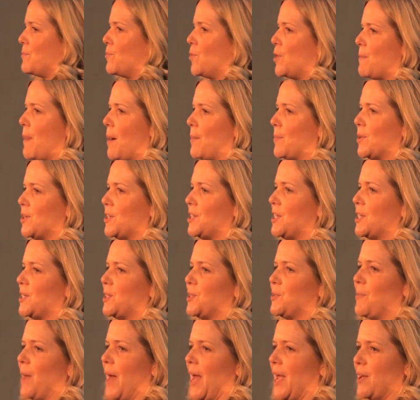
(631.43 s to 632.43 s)
remember to
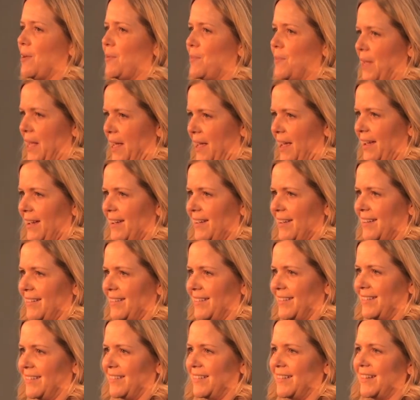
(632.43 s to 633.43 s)
smile big
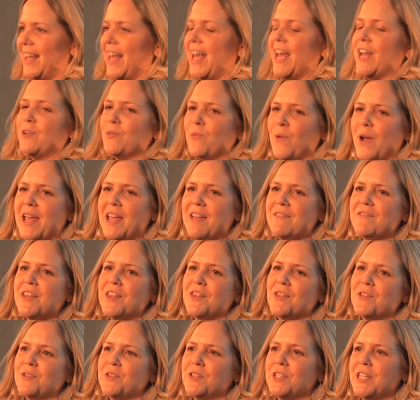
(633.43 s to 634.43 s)
and wave
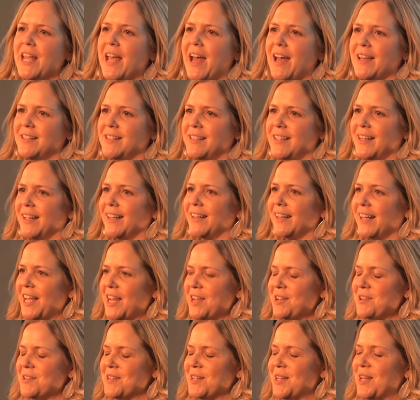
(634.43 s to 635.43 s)
enthusiastically,
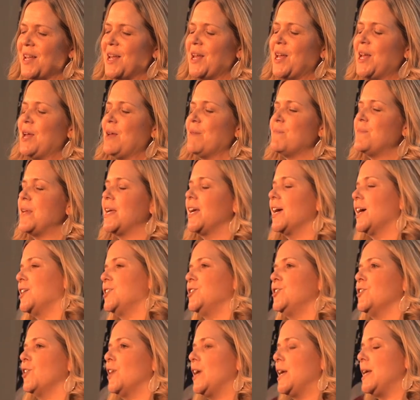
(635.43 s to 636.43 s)

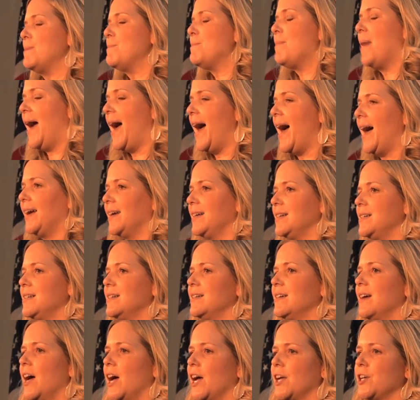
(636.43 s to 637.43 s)
because your impact
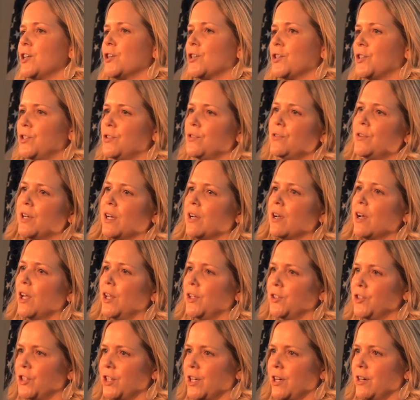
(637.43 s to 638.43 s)
on your student
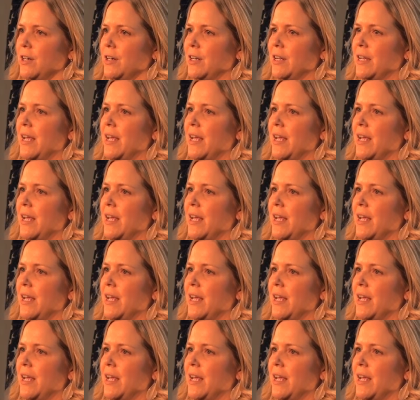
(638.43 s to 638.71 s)
culture